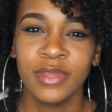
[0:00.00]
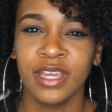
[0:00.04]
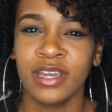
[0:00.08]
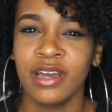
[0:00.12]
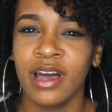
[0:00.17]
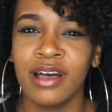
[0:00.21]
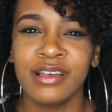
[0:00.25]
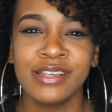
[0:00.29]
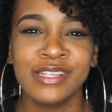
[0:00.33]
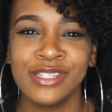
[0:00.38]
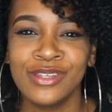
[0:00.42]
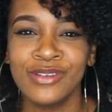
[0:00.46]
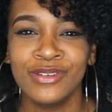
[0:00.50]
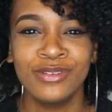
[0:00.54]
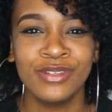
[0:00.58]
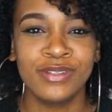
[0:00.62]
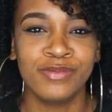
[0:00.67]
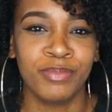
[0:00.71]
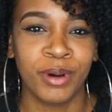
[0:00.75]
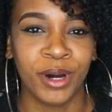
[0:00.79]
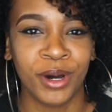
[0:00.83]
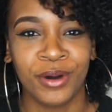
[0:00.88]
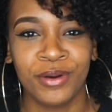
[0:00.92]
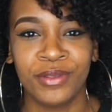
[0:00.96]
I'll still use
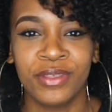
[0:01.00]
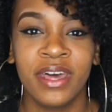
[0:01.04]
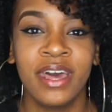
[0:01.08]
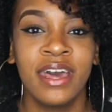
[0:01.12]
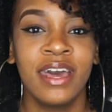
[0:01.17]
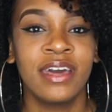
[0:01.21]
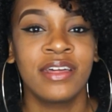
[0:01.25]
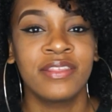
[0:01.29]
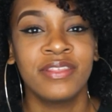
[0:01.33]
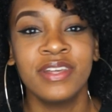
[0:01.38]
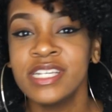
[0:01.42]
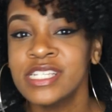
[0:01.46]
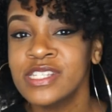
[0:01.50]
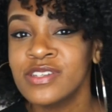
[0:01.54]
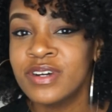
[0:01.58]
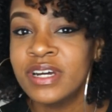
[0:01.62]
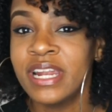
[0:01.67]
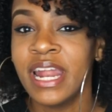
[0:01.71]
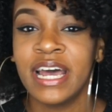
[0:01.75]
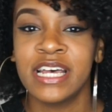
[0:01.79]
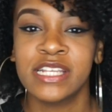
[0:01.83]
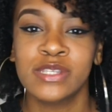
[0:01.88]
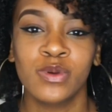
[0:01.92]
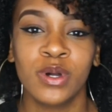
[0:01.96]
both, this one
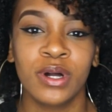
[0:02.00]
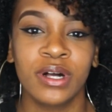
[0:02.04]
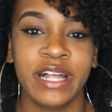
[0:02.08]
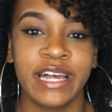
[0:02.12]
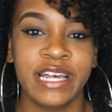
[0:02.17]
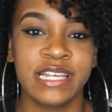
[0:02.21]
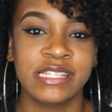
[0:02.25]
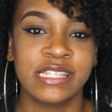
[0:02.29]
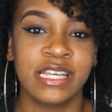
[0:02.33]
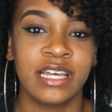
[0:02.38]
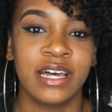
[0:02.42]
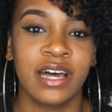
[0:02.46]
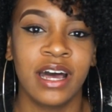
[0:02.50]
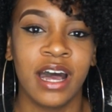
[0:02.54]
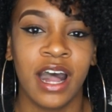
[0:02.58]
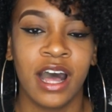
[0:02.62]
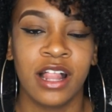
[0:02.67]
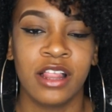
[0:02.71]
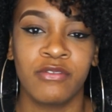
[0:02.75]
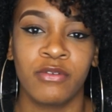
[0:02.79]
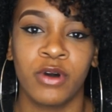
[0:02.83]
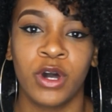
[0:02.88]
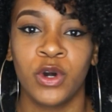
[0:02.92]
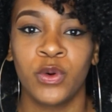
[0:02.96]
as well as the
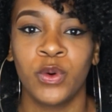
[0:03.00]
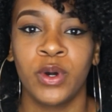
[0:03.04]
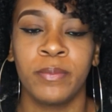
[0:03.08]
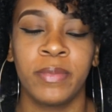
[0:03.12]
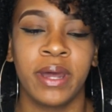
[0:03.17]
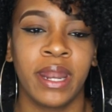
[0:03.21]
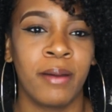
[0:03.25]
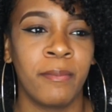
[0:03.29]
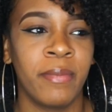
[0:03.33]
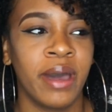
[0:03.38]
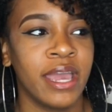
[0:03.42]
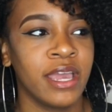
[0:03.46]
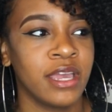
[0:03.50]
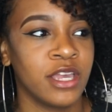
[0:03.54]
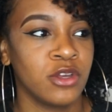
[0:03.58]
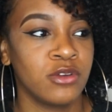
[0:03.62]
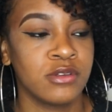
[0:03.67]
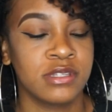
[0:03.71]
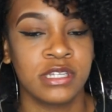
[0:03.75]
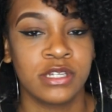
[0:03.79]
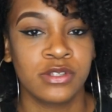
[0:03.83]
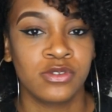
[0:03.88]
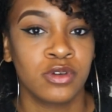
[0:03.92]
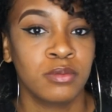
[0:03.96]
olive oil one, but I might
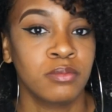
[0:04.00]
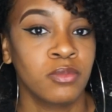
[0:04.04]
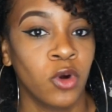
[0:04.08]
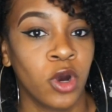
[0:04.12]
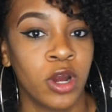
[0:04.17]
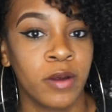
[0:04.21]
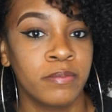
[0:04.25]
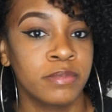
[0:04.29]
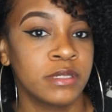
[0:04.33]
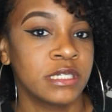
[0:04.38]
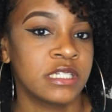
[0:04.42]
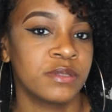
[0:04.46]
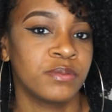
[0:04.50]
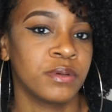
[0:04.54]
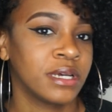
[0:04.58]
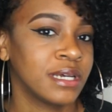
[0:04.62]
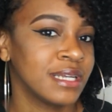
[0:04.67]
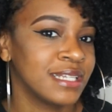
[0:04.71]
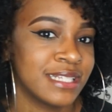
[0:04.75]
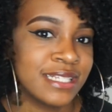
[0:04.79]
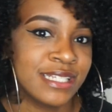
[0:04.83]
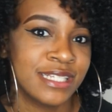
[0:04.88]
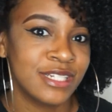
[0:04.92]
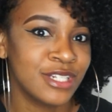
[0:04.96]
use this one more just
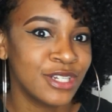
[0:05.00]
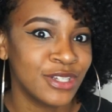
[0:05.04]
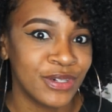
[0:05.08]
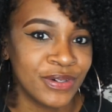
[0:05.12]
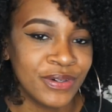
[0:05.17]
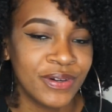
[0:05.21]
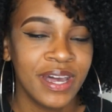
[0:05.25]
because it's new.